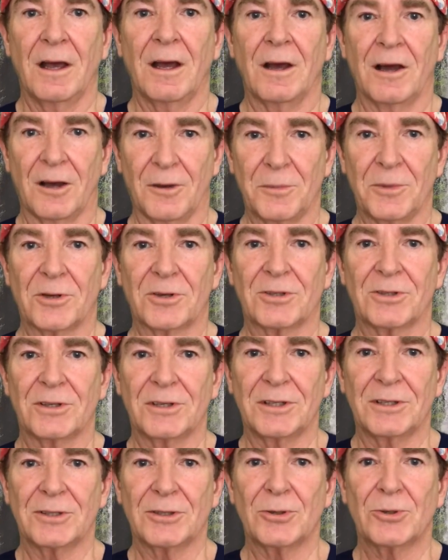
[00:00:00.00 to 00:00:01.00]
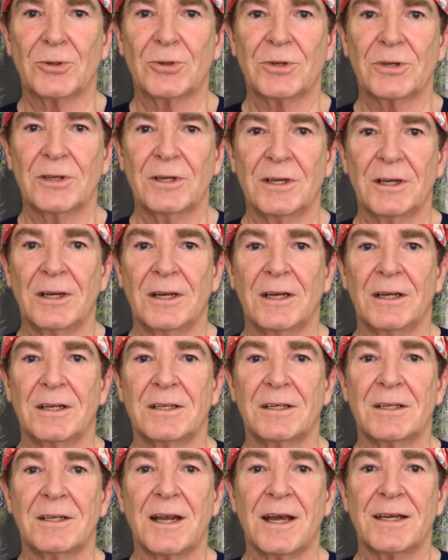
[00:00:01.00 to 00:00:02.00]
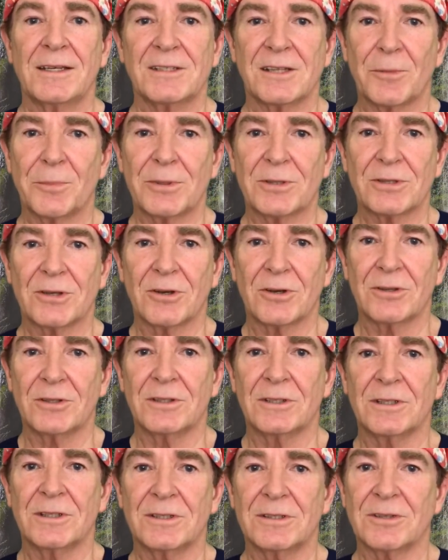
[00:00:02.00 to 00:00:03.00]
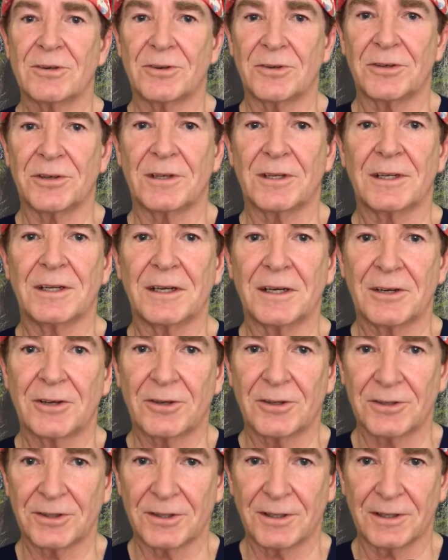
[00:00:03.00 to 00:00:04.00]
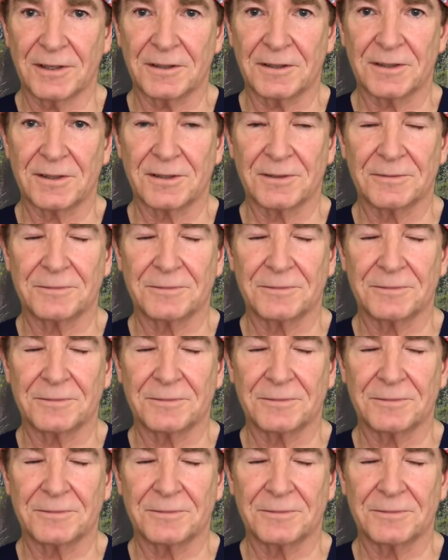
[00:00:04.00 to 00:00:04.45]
I'm Dr. Neil Gordon, and today's episode is on incontinence.